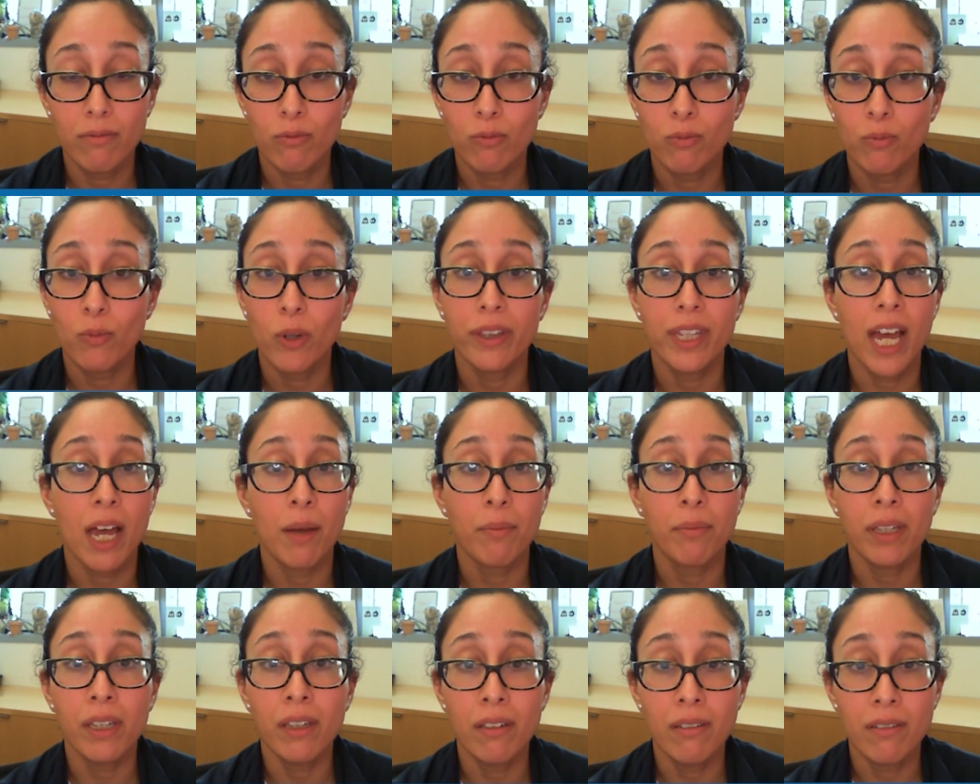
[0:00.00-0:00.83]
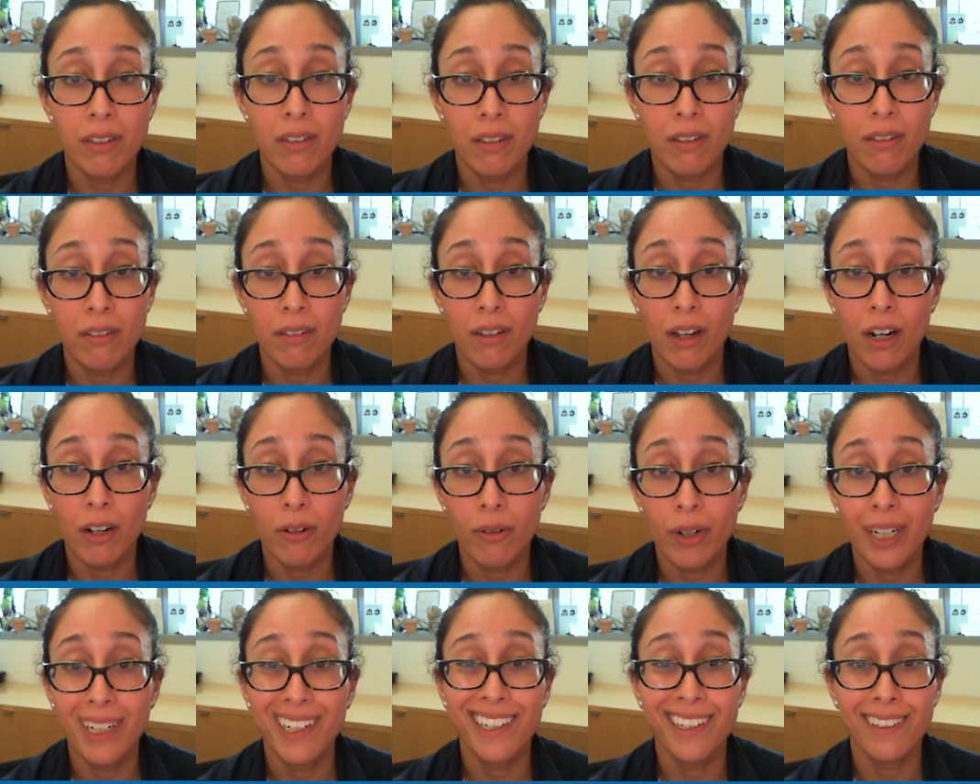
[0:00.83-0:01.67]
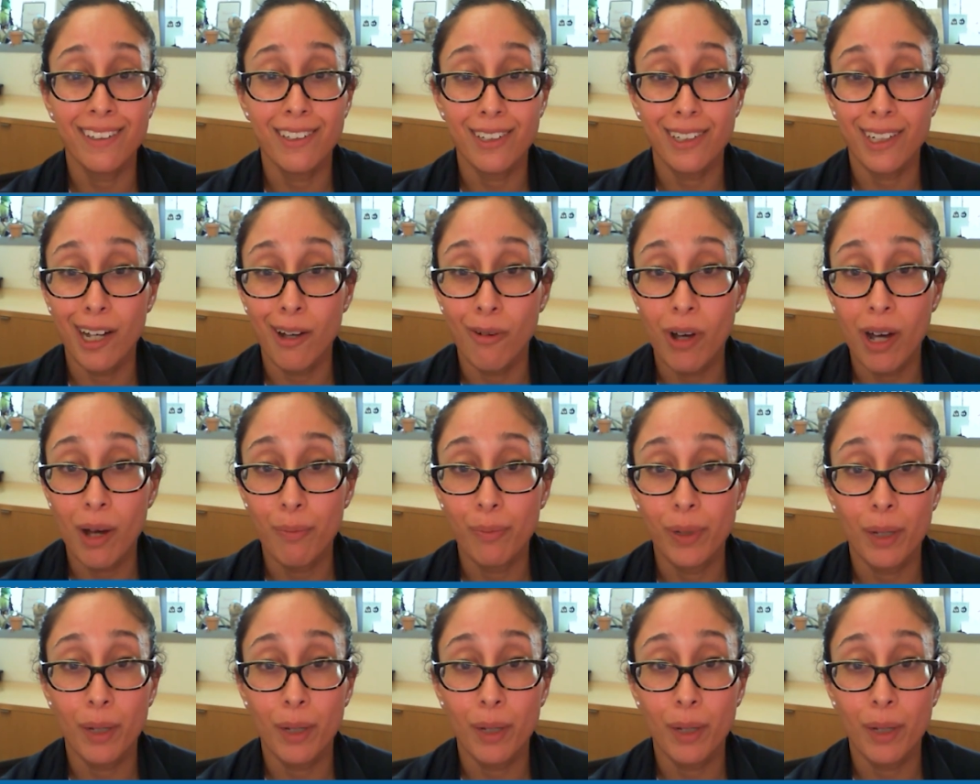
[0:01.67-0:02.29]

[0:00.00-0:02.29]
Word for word: What that means is heart rate needs to go up,